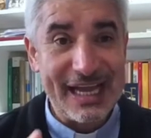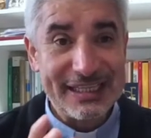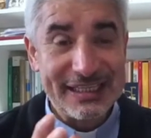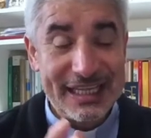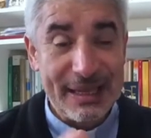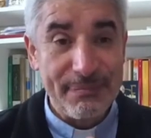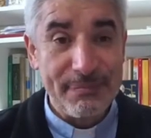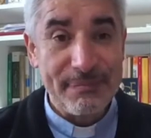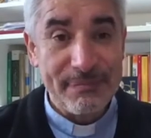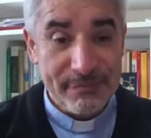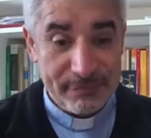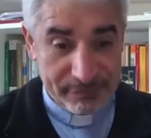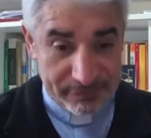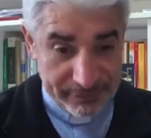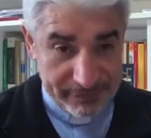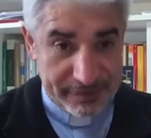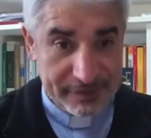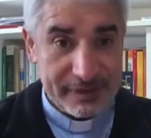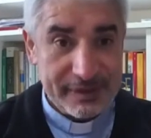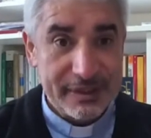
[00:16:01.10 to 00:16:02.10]
the
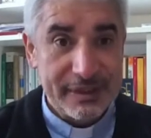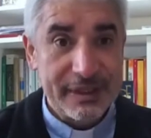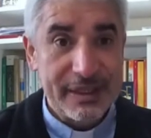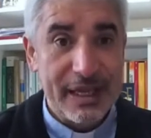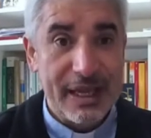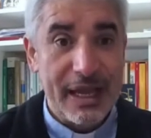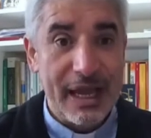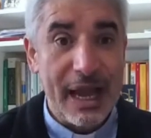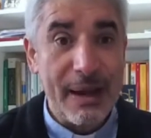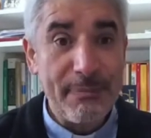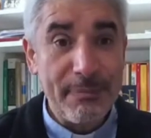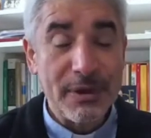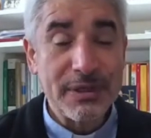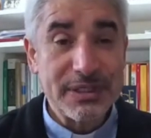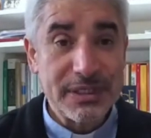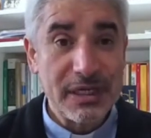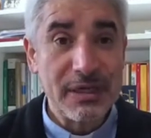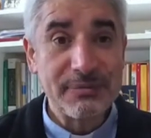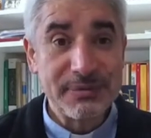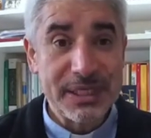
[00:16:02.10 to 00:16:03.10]

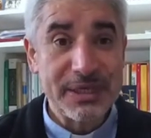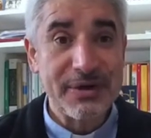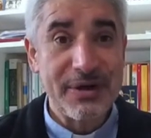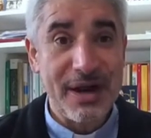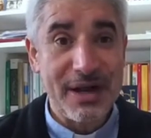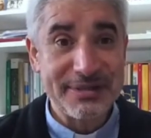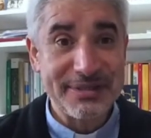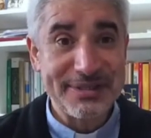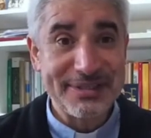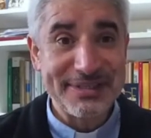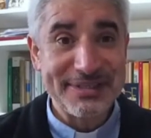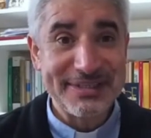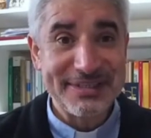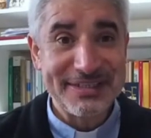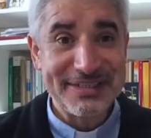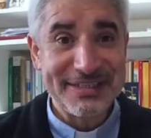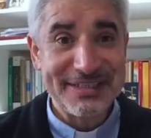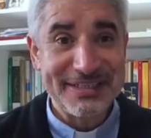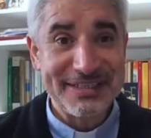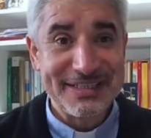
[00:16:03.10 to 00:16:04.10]
apostle of the cross.
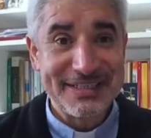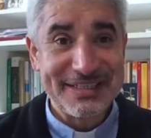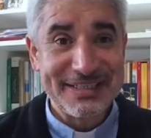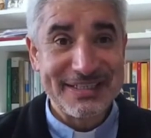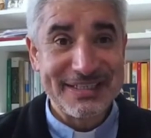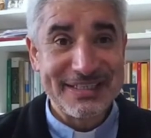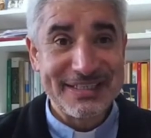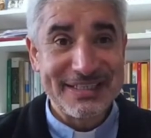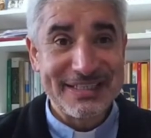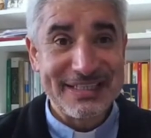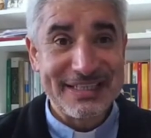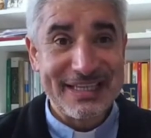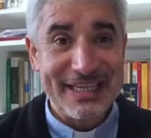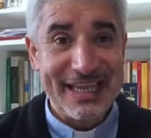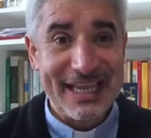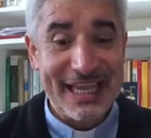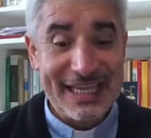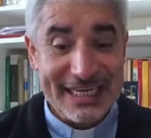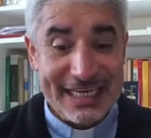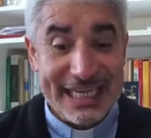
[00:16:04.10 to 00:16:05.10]

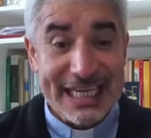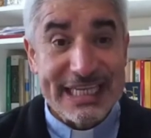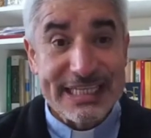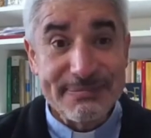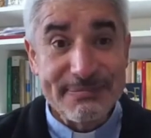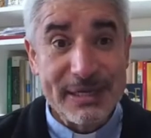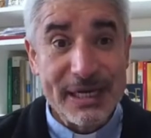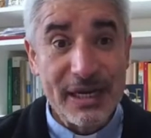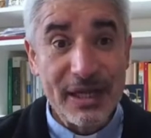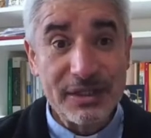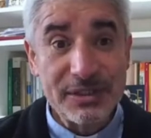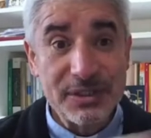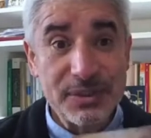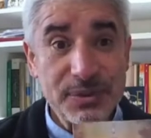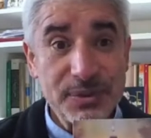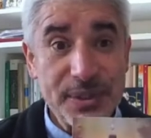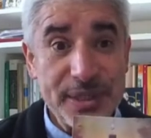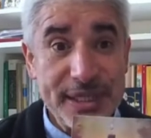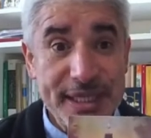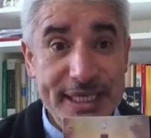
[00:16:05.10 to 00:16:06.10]
And it belongs
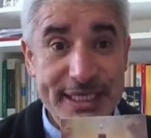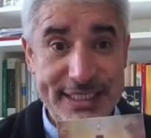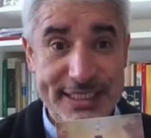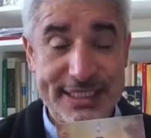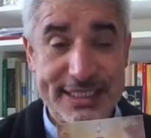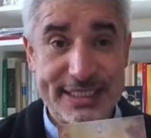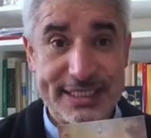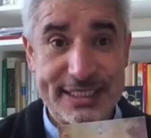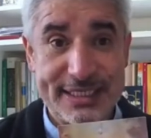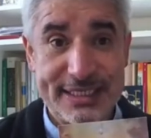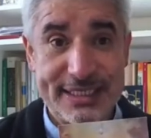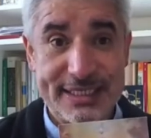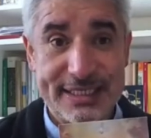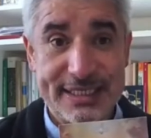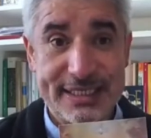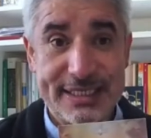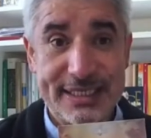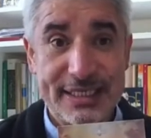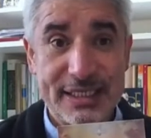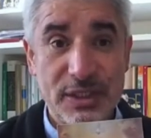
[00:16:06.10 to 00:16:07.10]
to
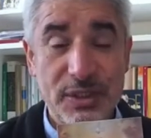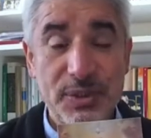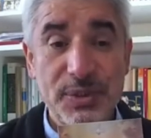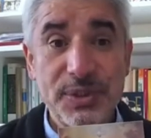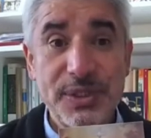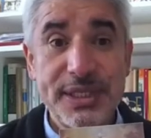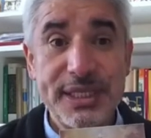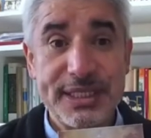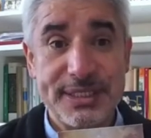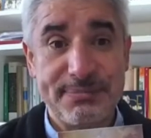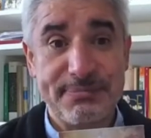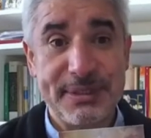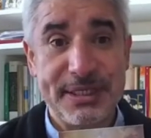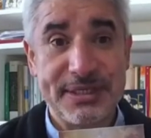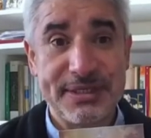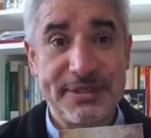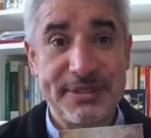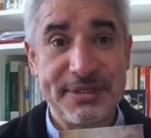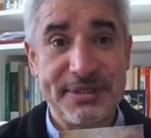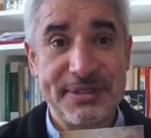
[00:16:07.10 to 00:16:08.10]
this
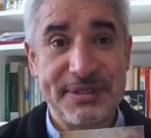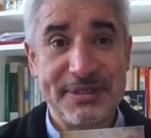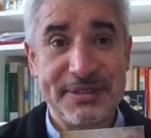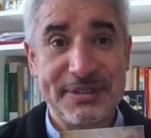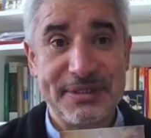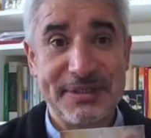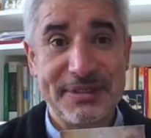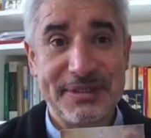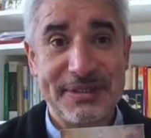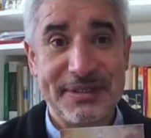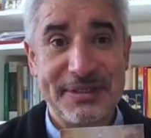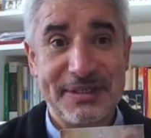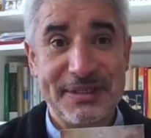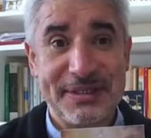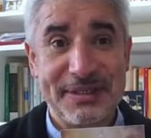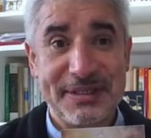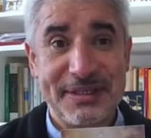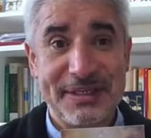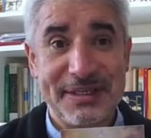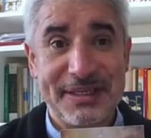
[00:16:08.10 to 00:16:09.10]
picture.
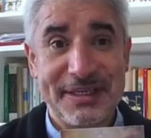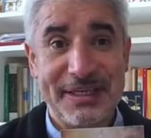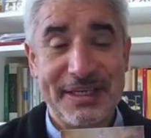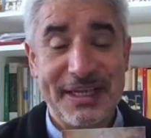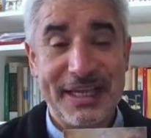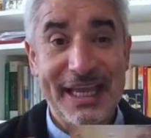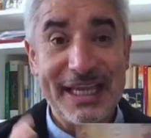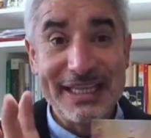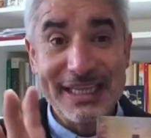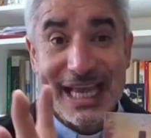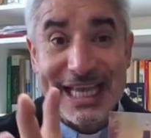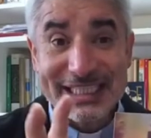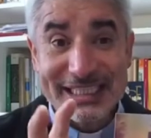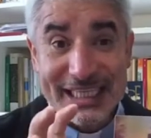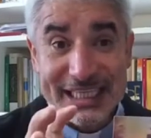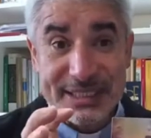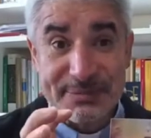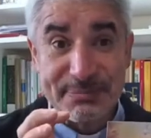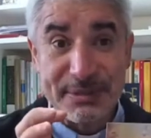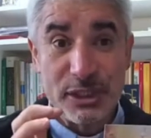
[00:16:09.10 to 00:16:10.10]
And that
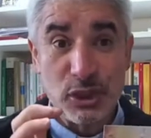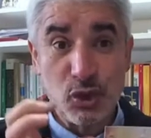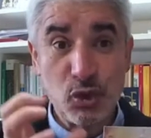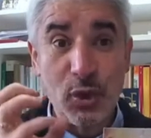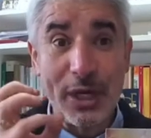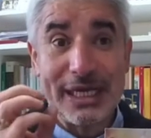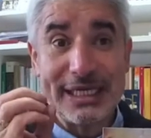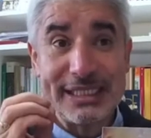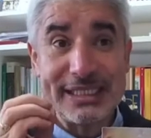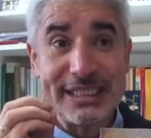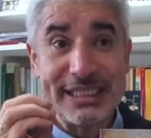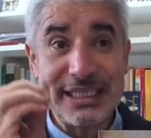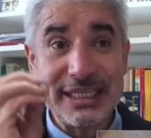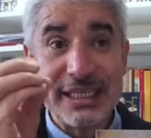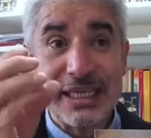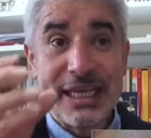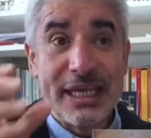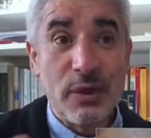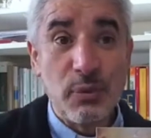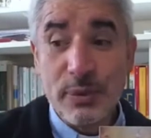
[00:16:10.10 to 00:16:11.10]
spirituality,
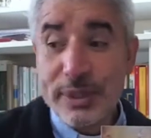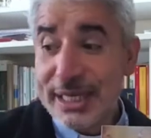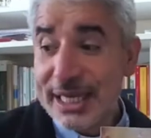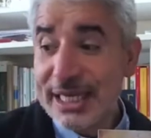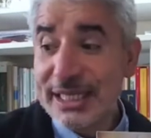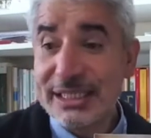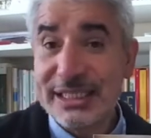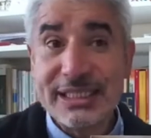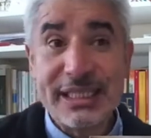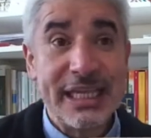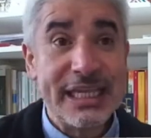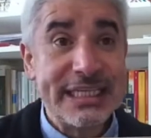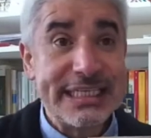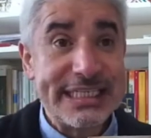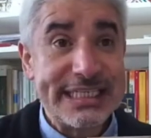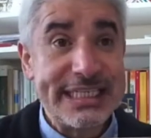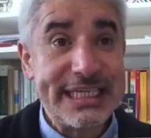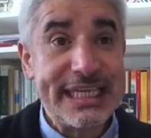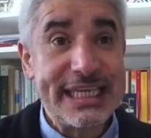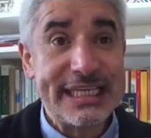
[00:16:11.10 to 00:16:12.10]
we can
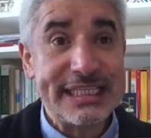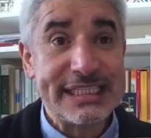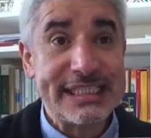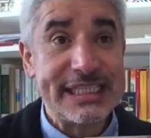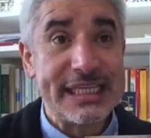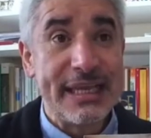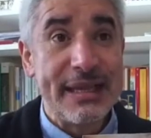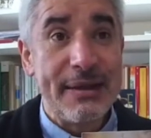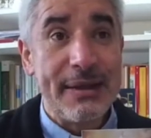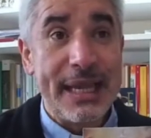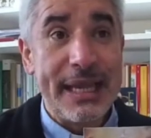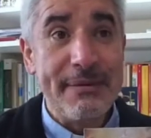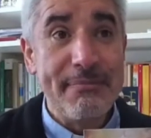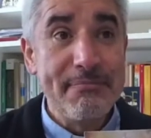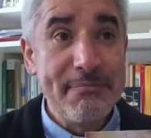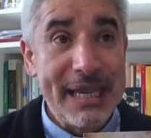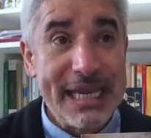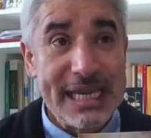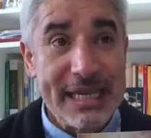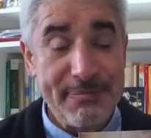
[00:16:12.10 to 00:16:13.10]
see it
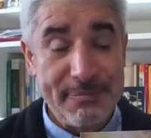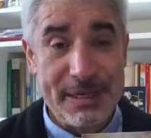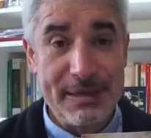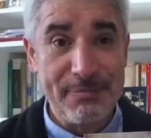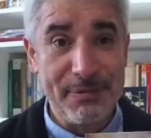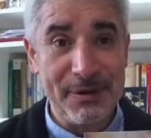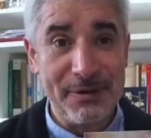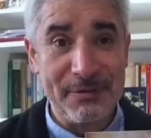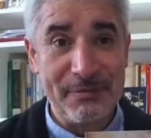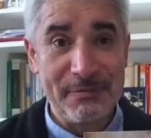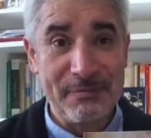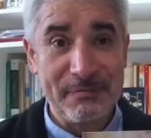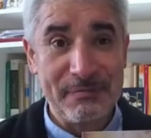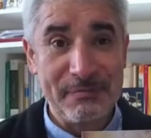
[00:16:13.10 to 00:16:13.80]
in many people,